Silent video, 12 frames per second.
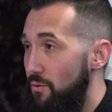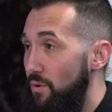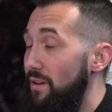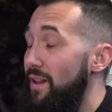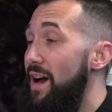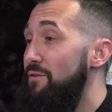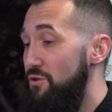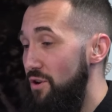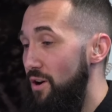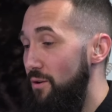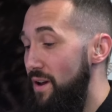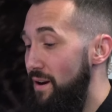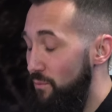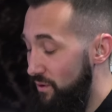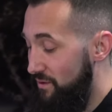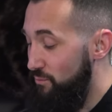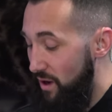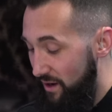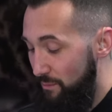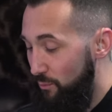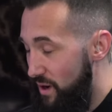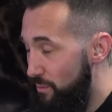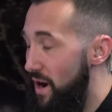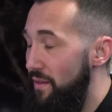Well, the live show, and I'm probably gonna
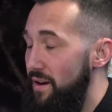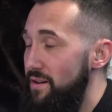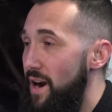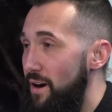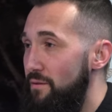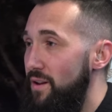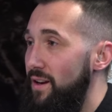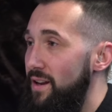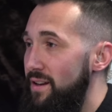rebrand the entire thing,